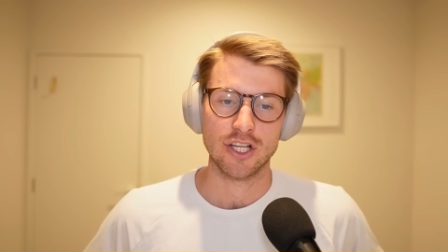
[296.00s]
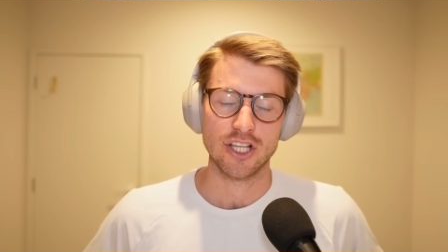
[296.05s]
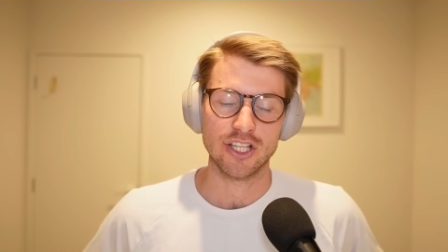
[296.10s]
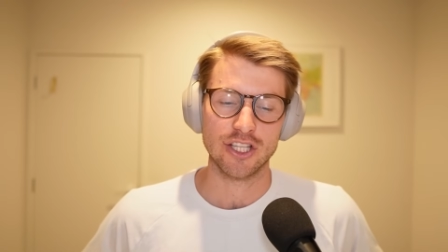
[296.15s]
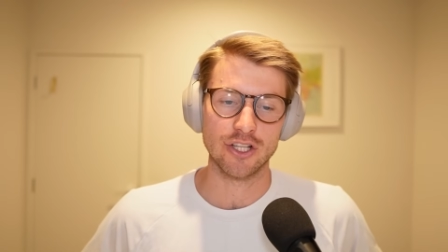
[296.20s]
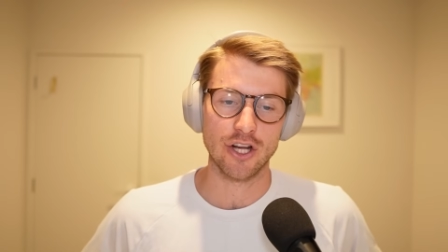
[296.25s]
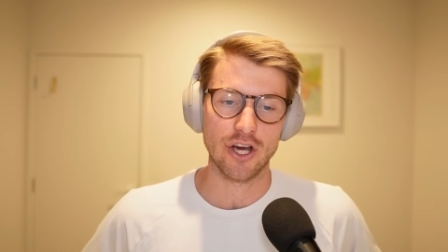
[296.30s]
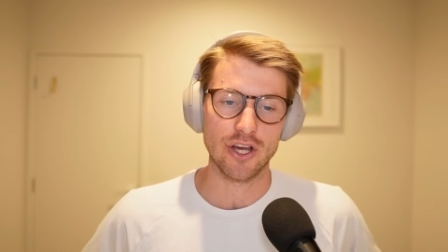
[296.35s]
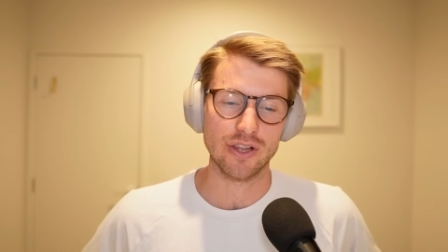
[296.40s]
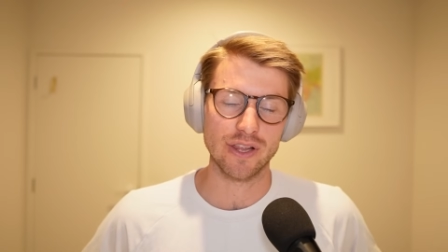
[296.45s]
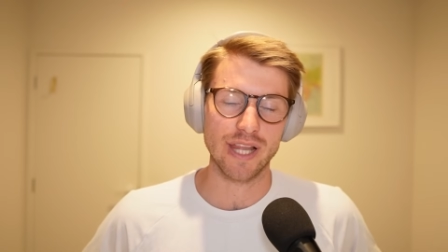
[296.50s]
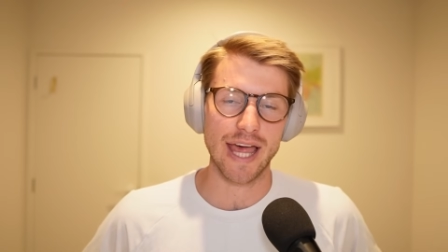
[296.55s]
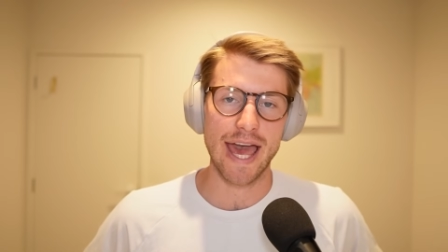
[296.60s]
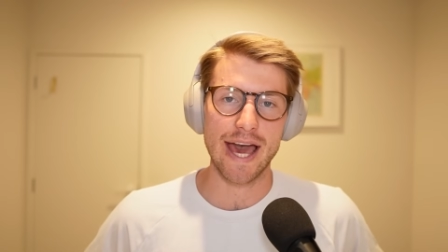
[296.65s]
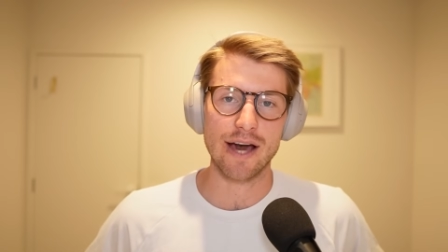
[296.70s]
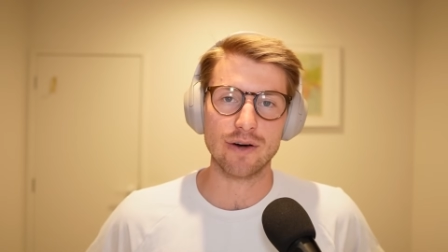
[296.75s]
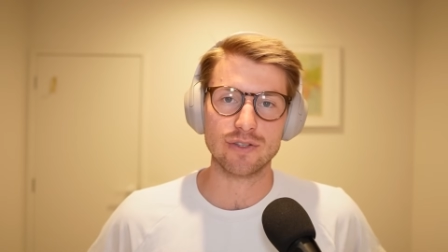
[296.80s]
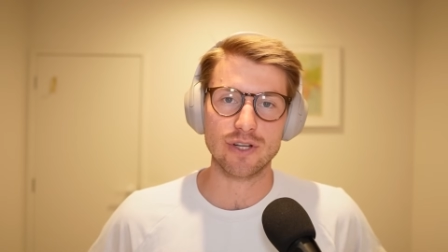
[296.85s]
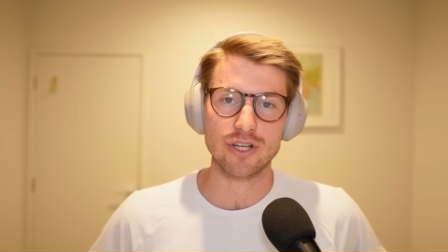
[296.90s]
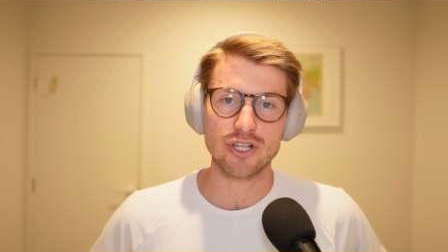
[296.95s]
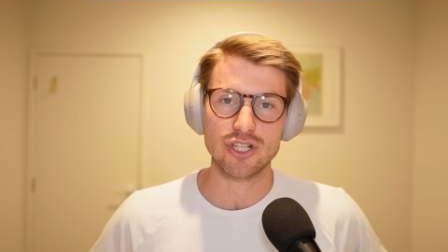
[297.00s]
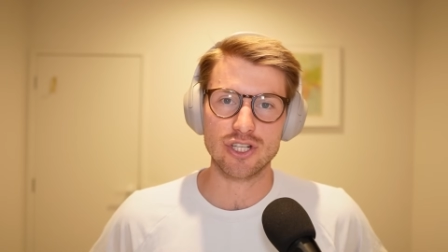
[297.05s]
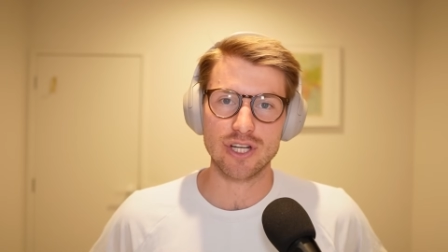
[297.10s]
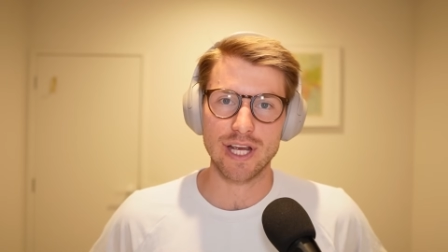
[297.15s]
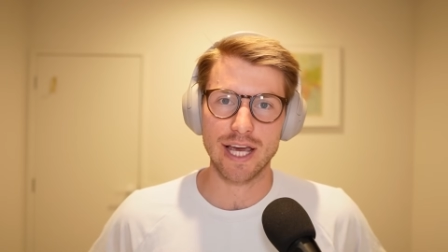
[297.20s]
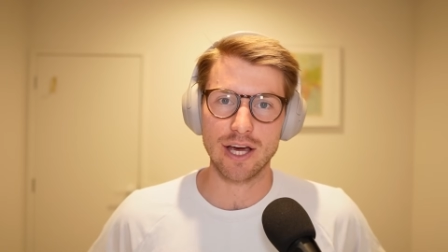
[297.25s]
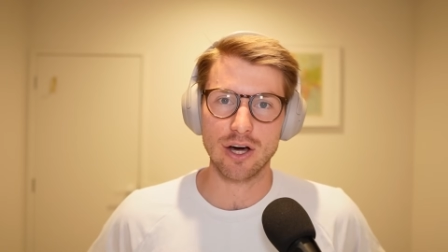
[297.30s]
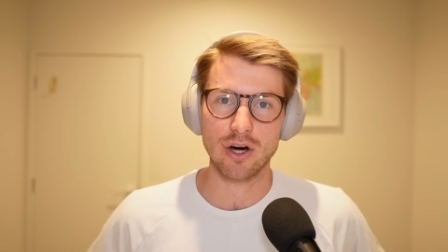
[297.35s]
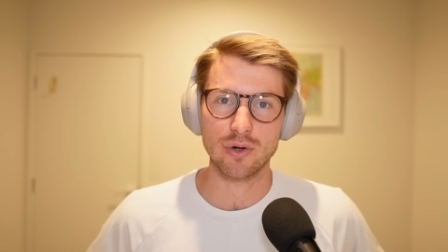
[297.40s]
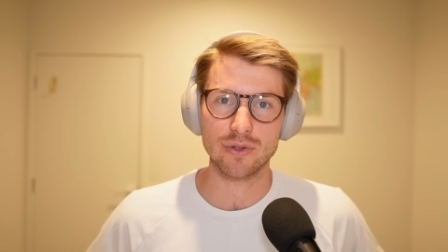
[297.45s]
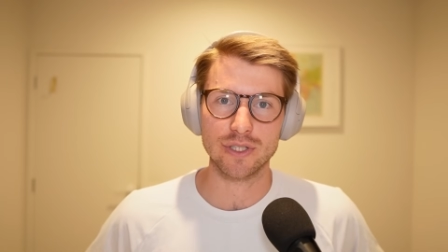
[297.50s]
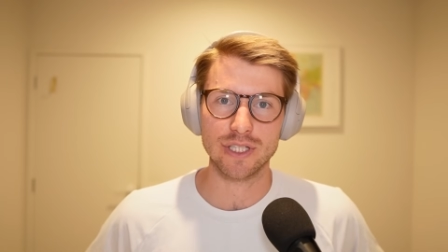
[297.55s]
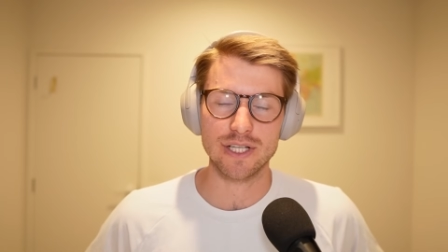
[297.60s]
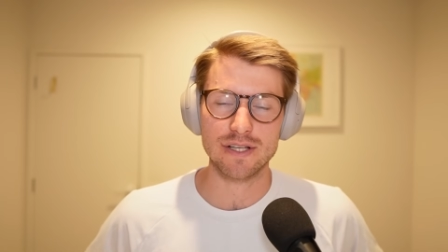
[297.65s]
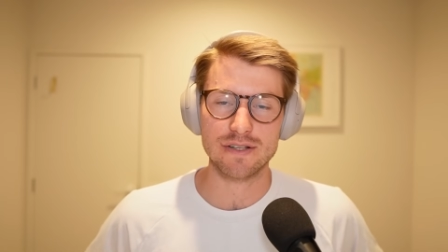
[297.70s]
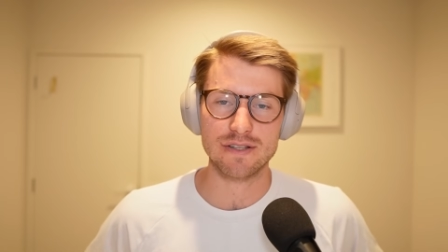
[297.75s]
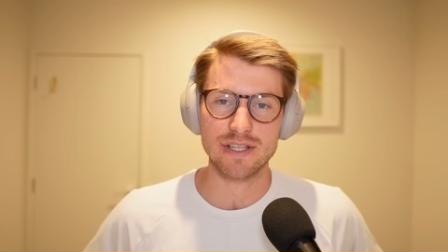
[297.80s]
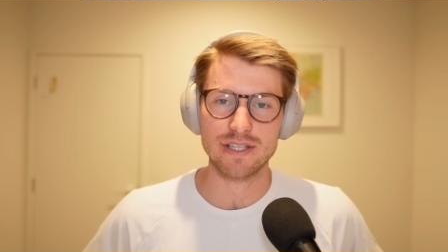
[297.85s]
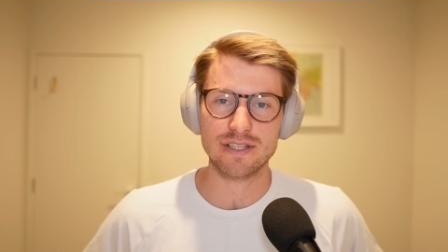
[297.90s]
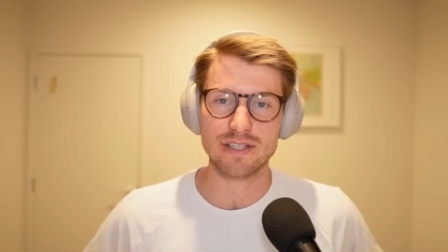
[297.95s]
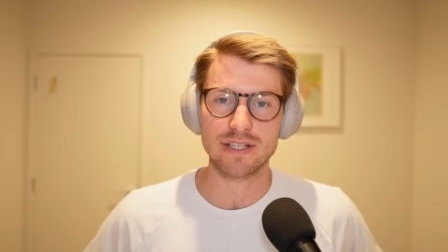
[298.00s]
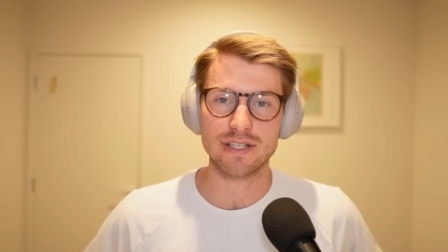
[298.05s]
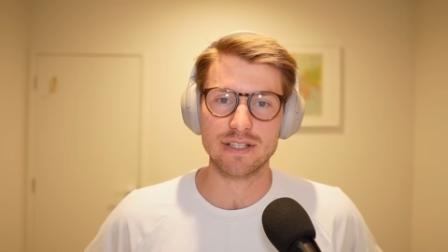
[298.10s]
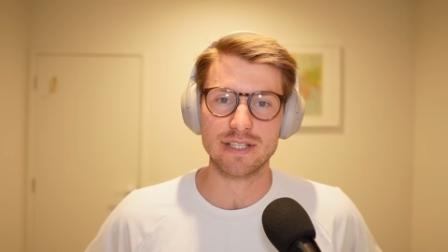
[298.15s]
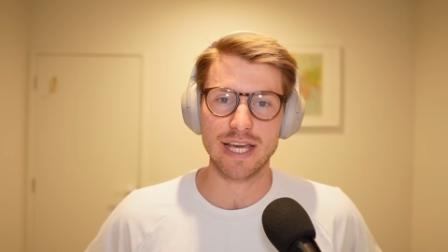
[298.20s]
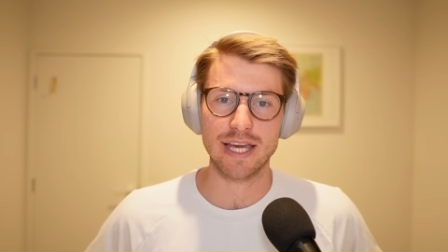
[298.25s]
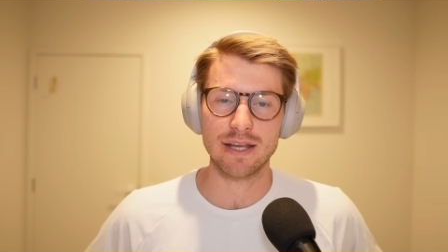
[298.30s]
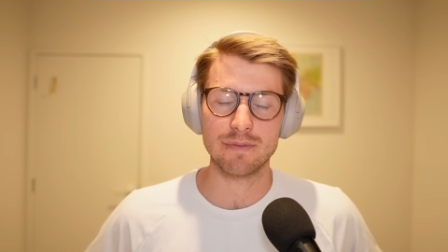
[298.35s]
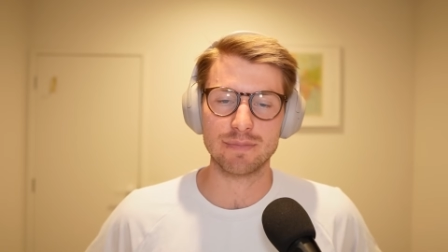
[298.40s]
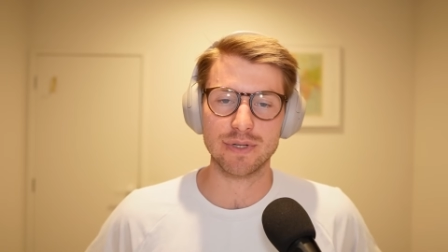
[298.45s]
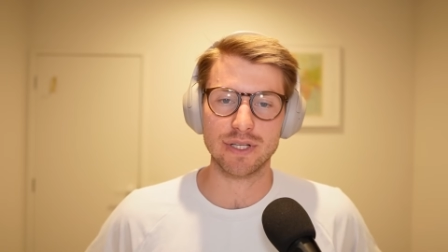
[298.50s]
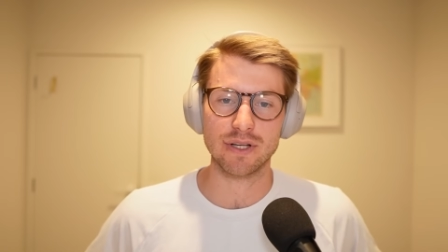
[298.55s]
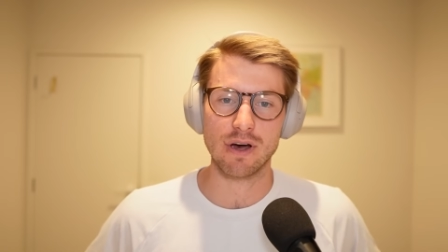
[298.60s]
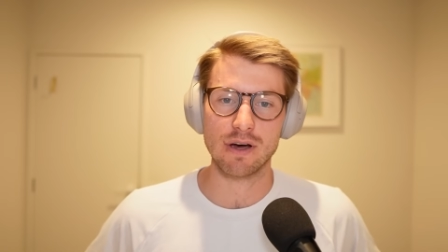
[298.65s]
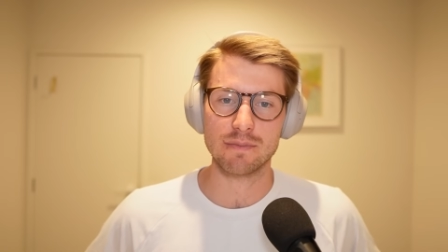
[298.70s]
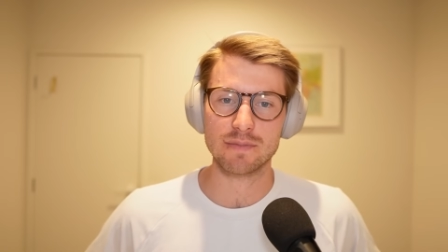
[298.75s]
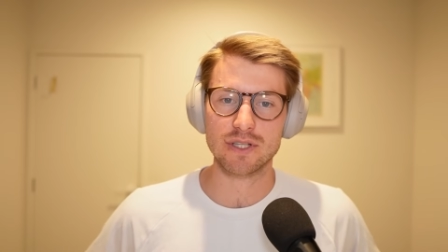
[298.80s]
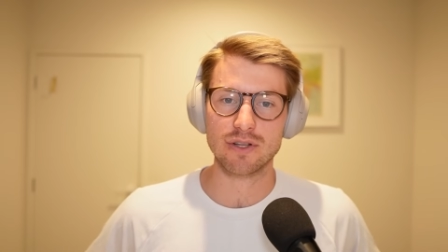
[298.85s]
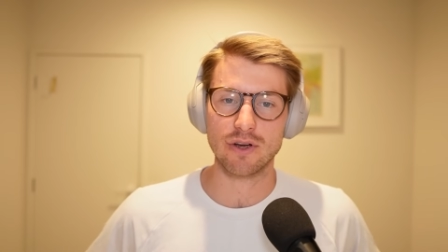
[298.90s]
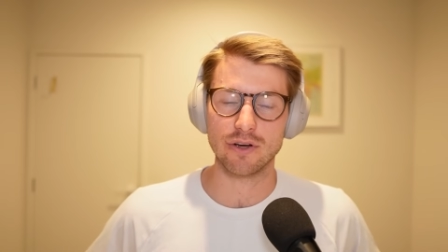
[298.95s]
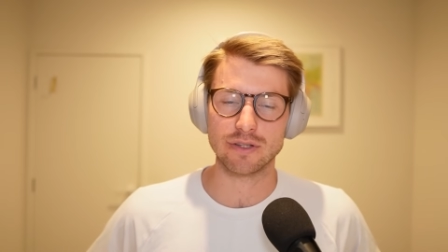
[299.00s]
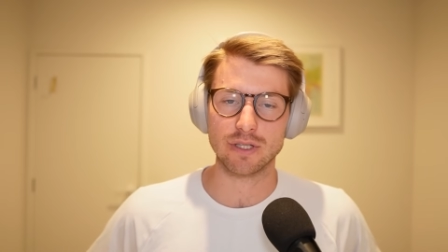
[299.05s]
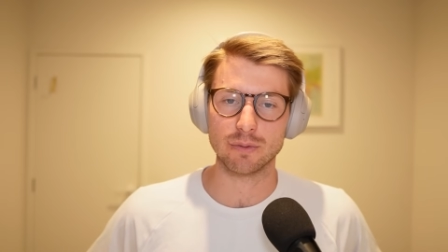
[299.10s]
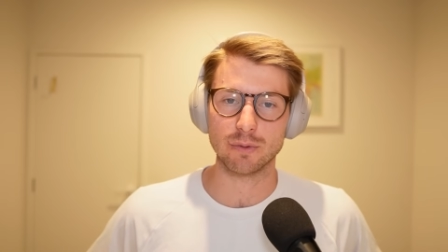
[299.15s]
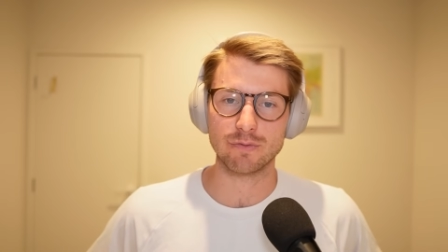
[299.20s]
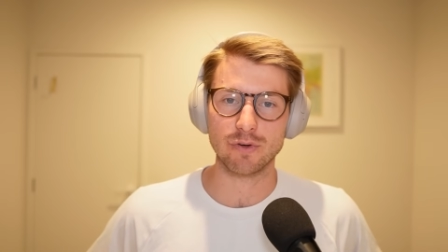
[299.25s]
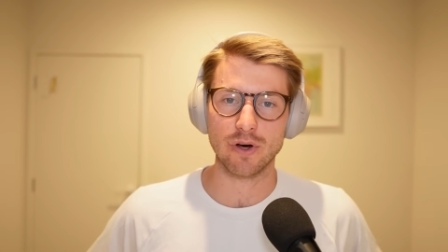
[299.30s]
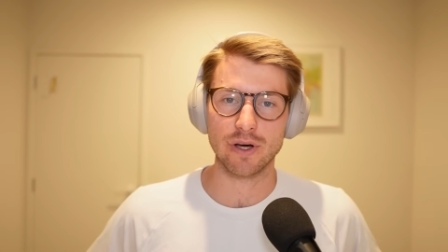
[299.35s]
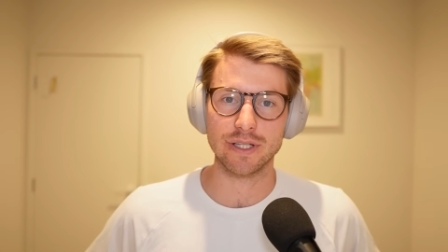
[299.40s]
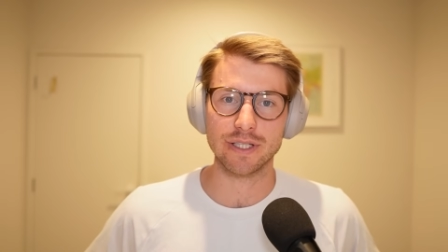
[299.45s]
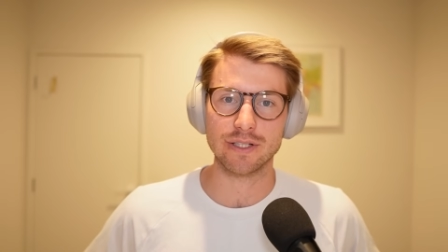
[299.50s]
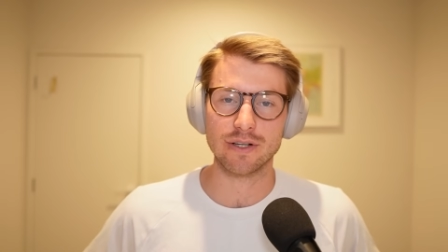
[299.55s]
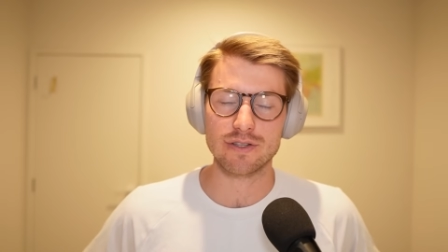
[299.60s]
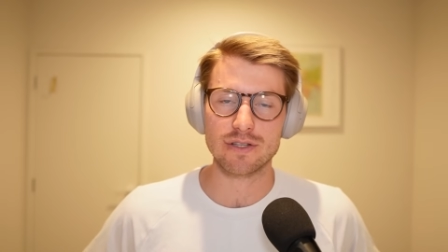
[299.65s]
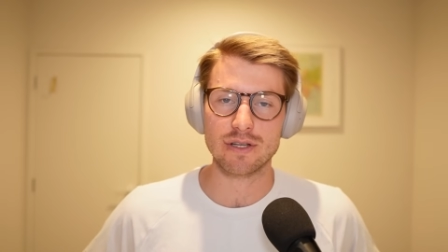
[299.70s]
loud shareholder discontent, but I'm stoked that we finally got